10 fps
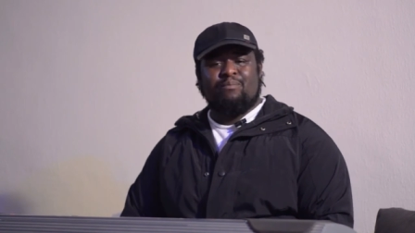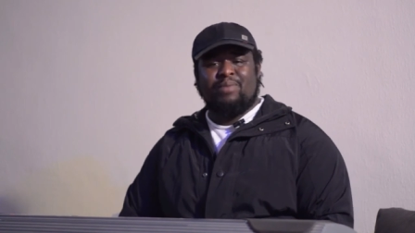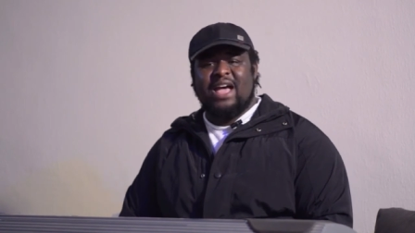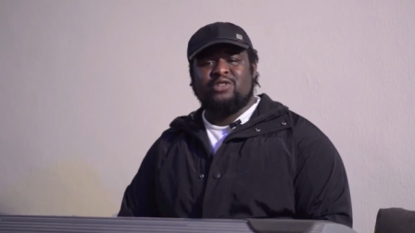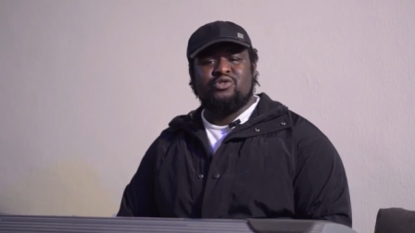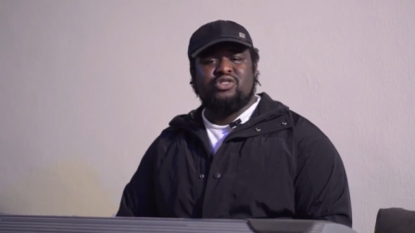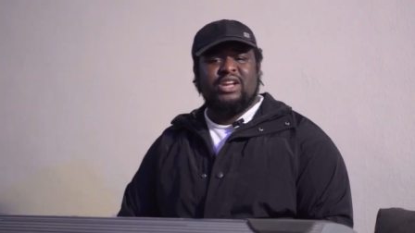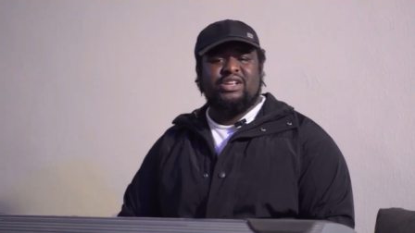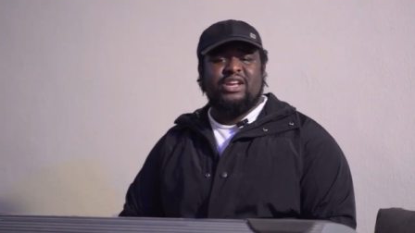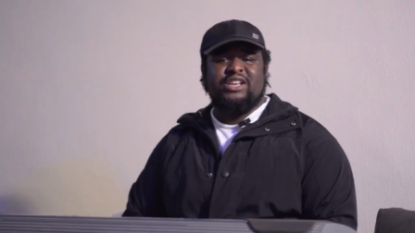Plateau
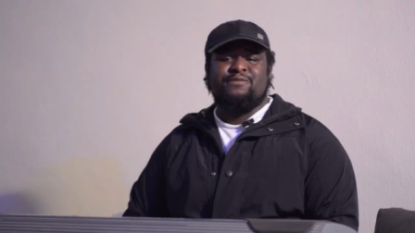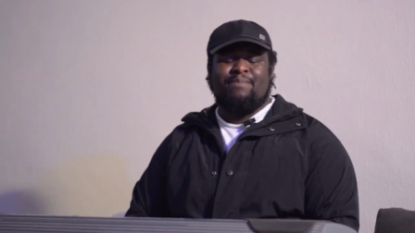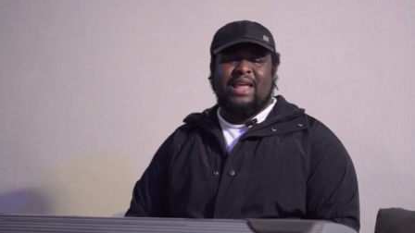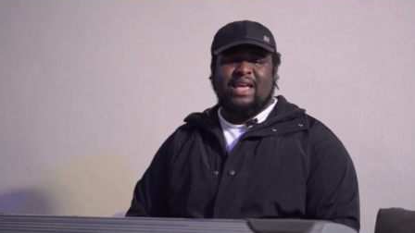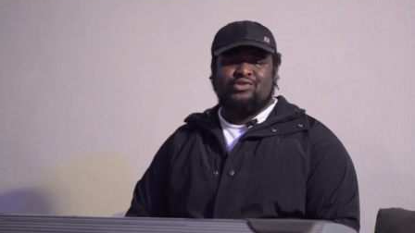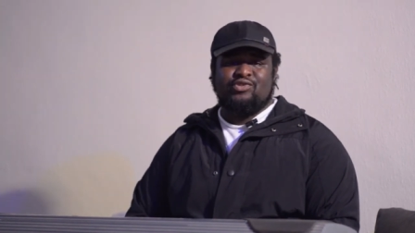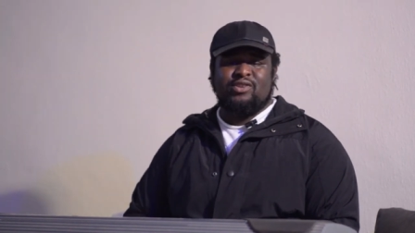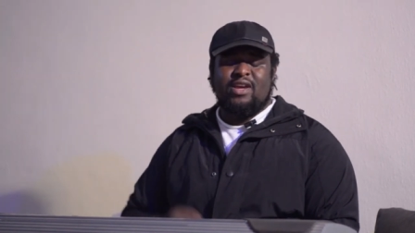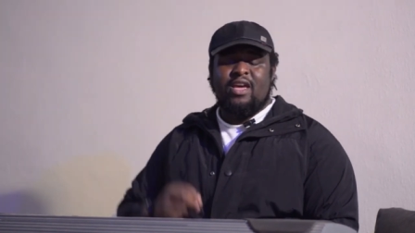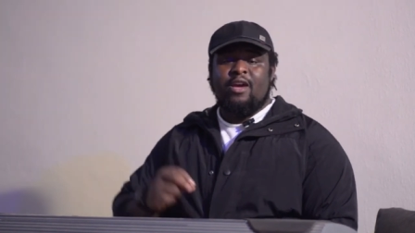State is blessed,
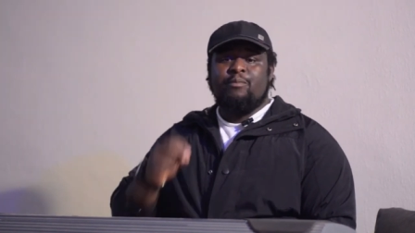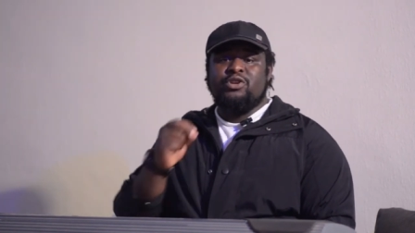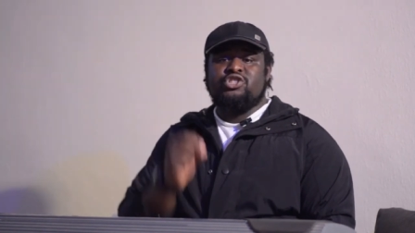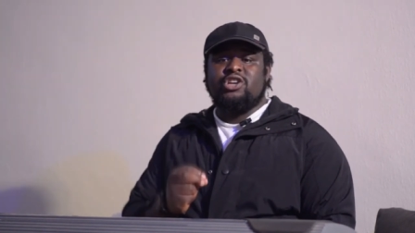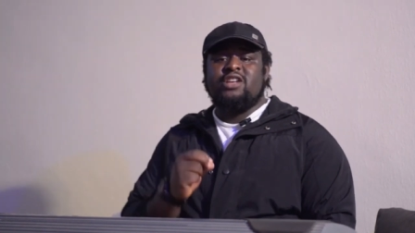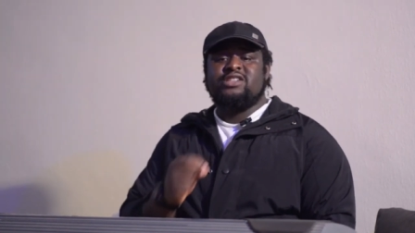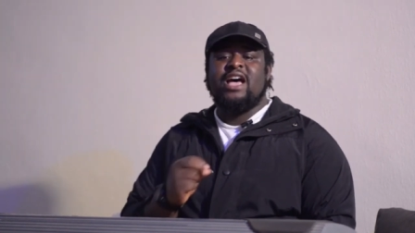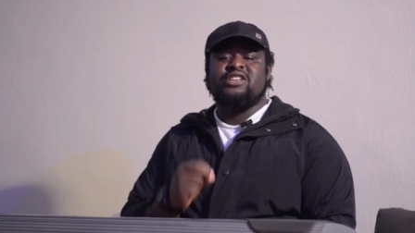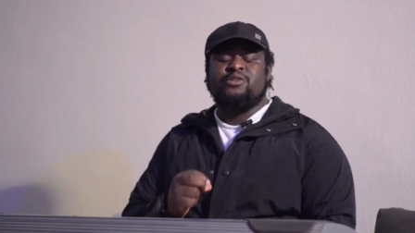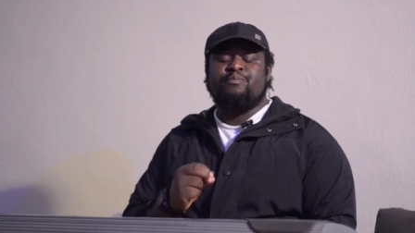but just
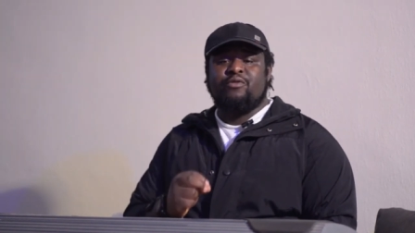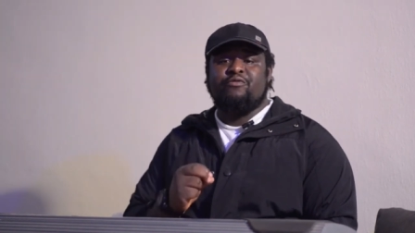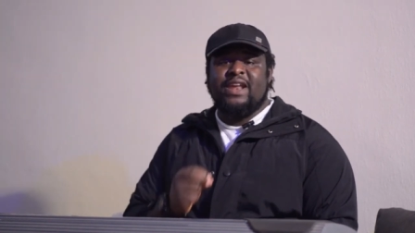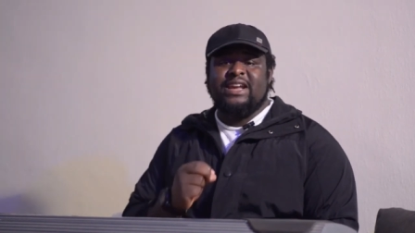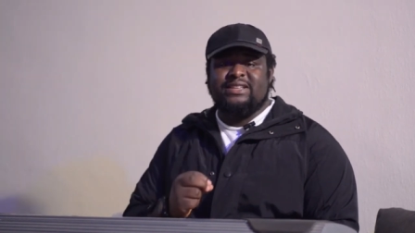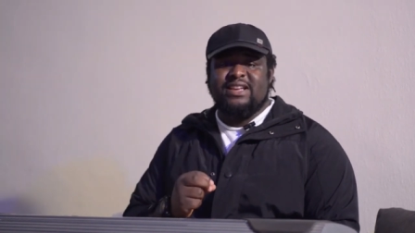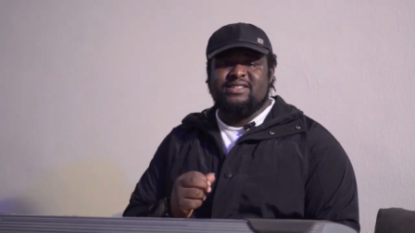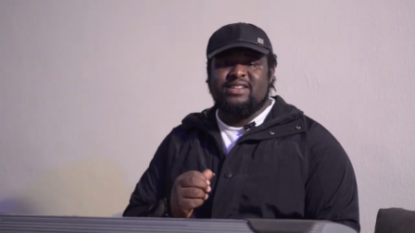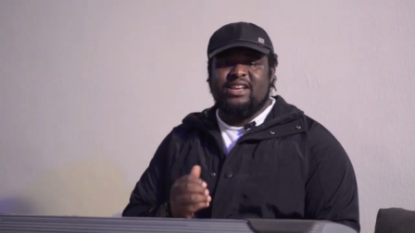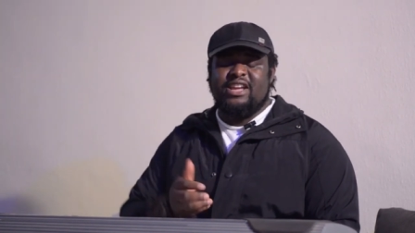has a prophetic
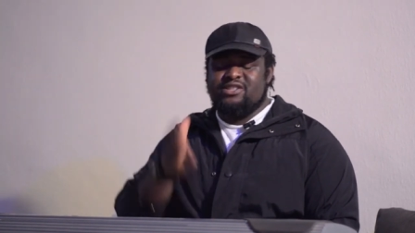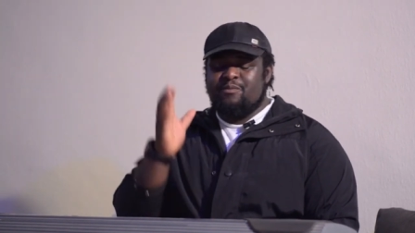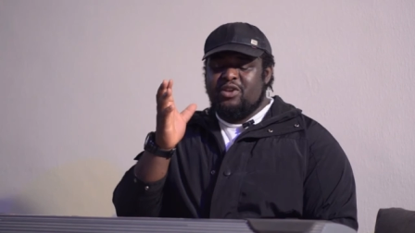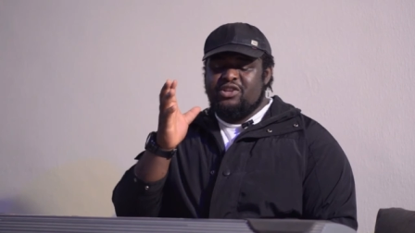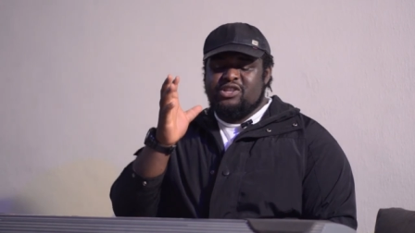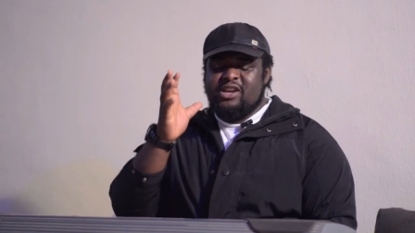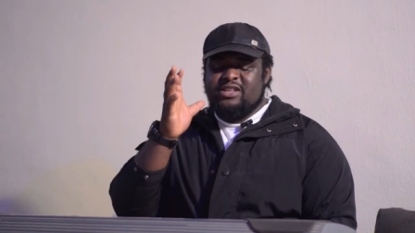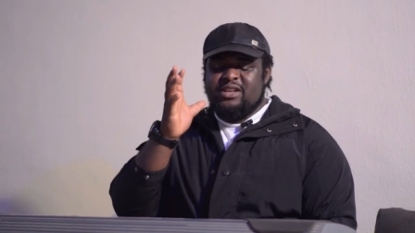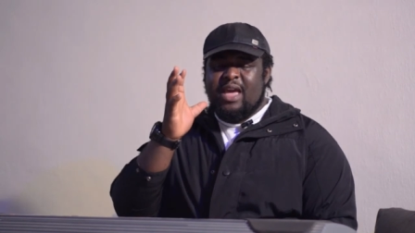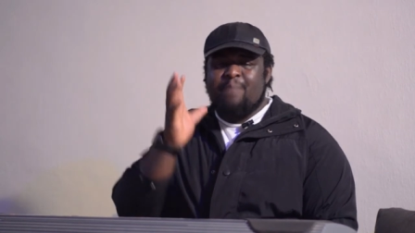destiny. It's at
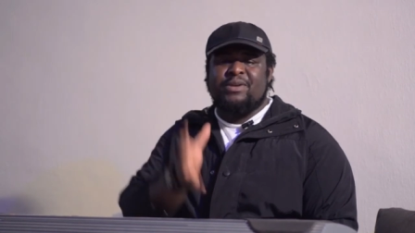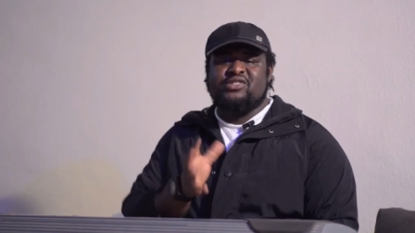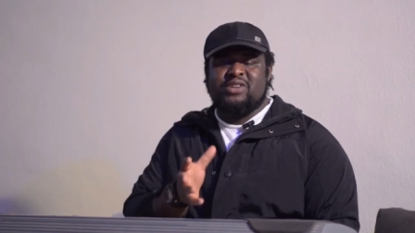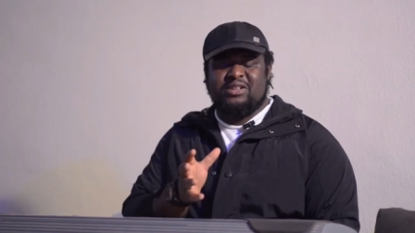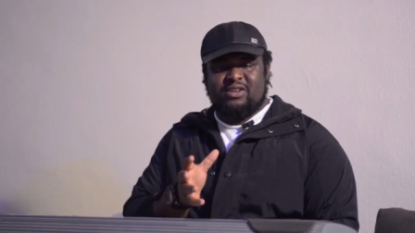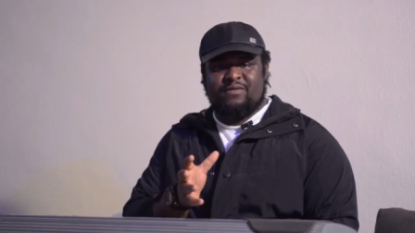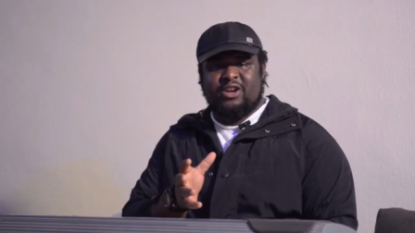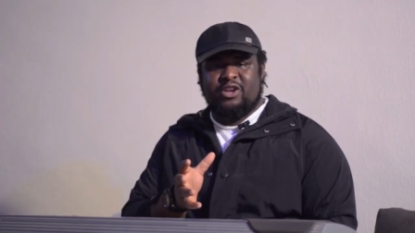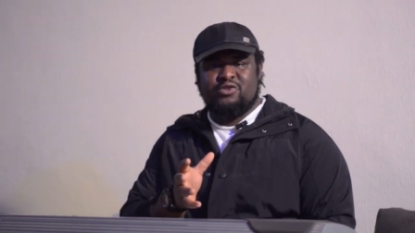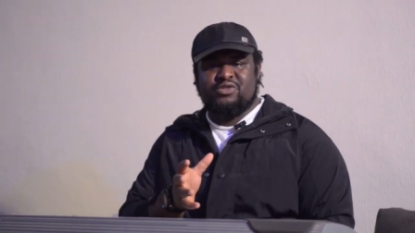the epicenter, if I
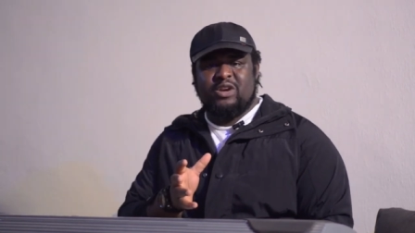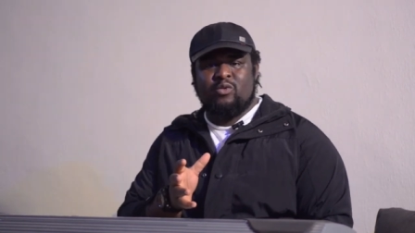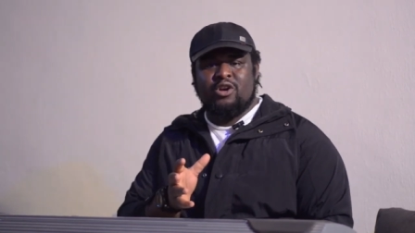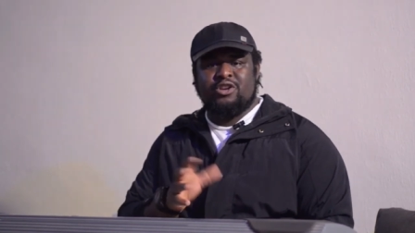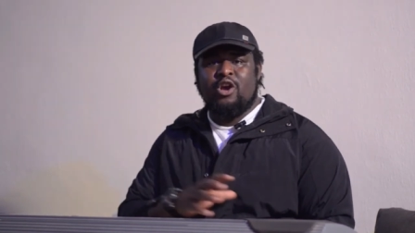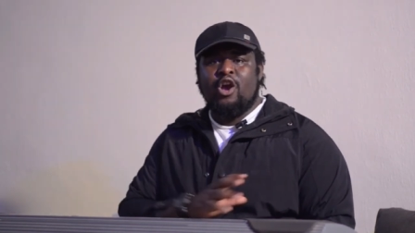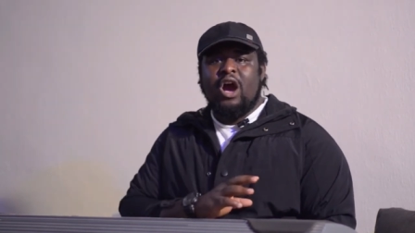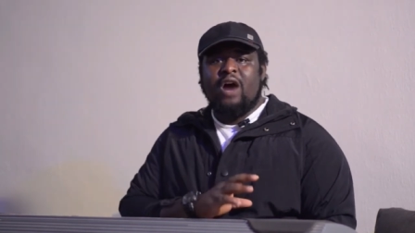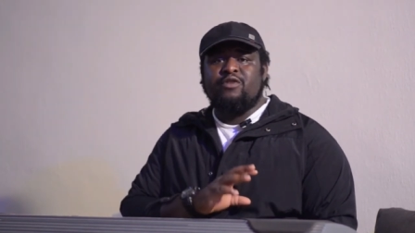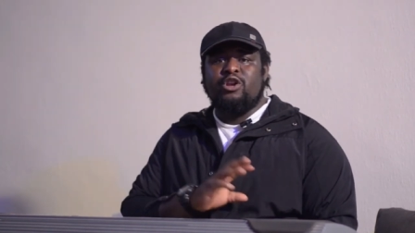can use that word,
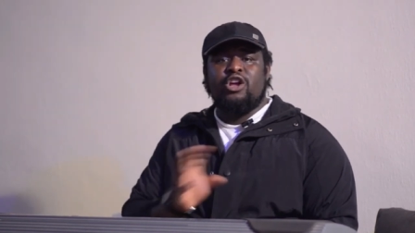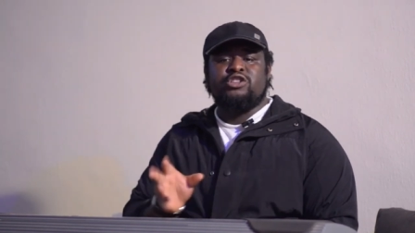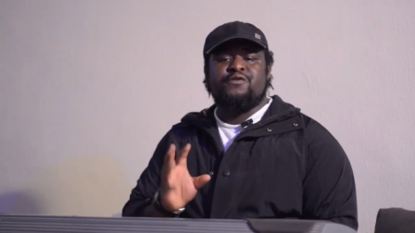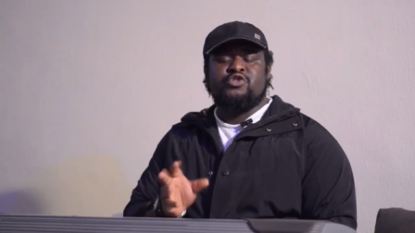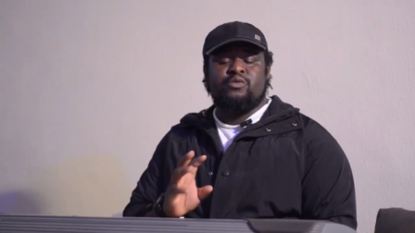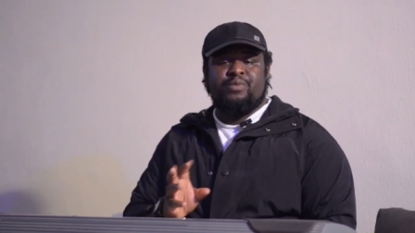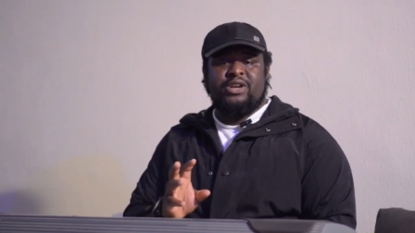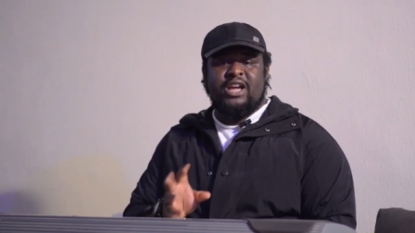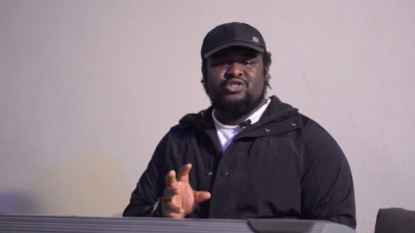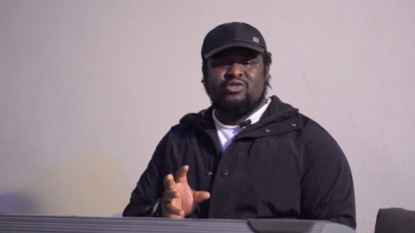of a lot of
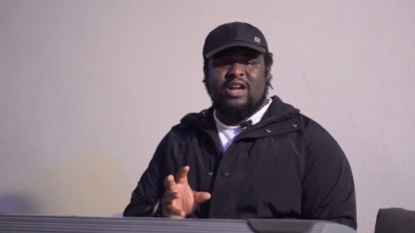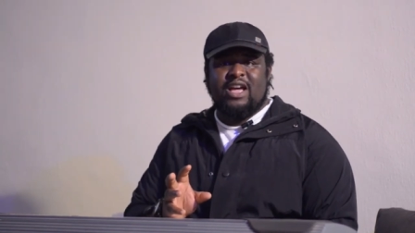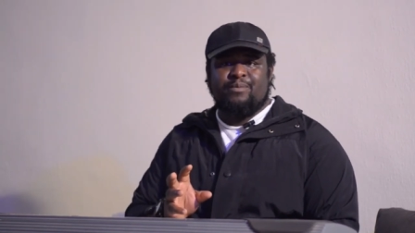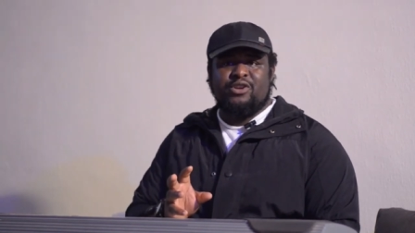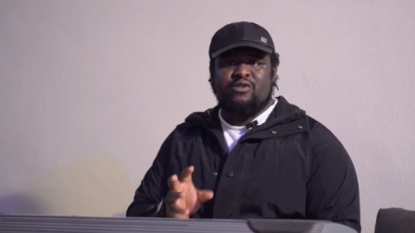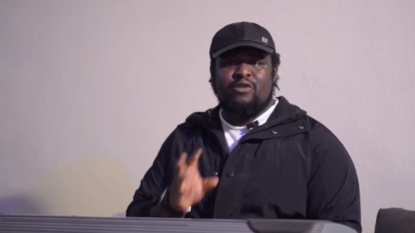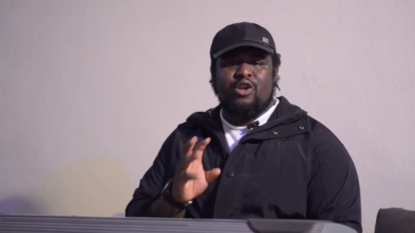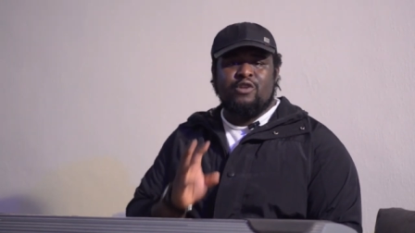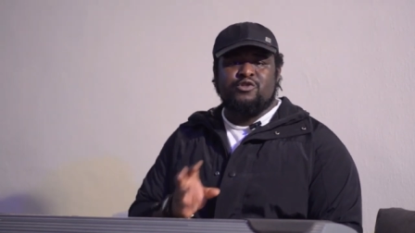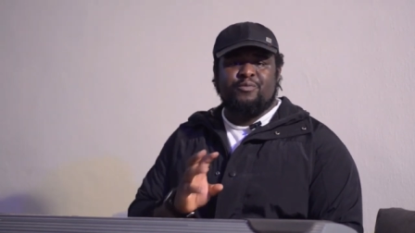supernatural happening, a
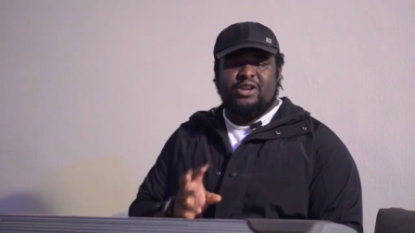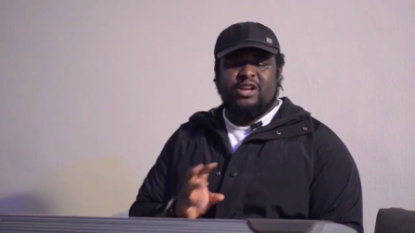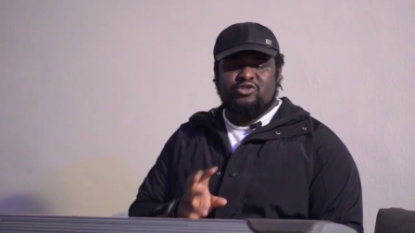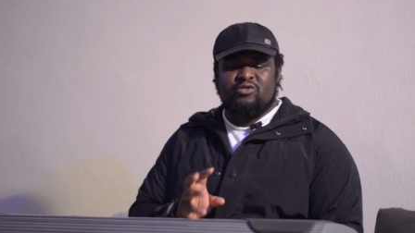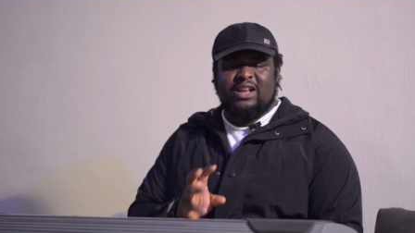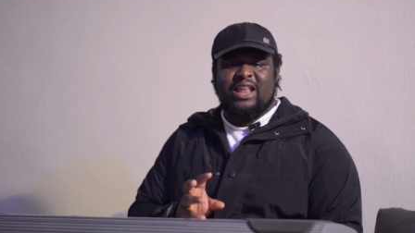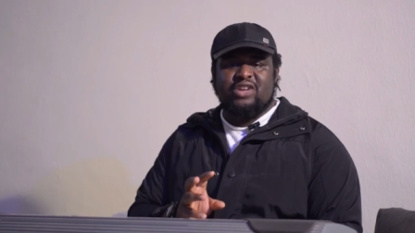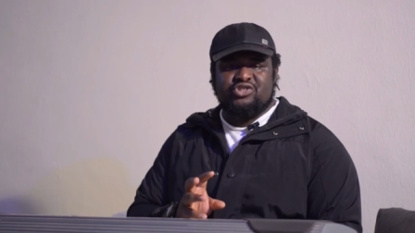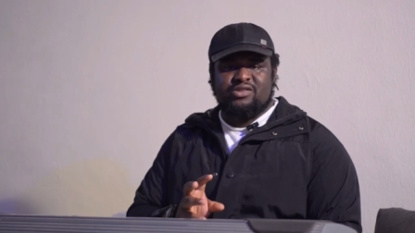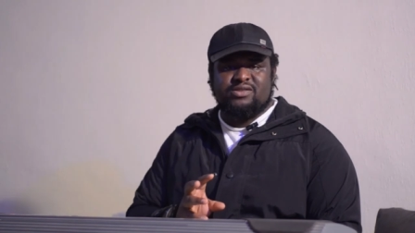lot of supernatural
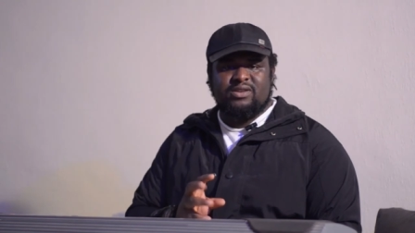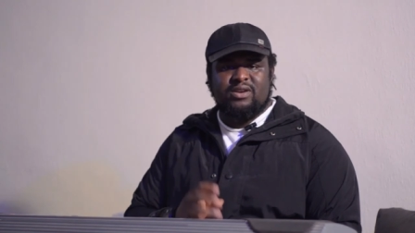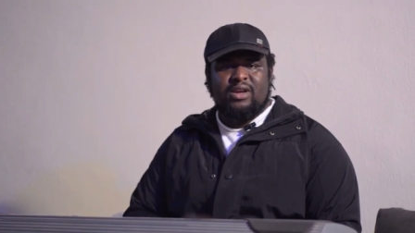clashes.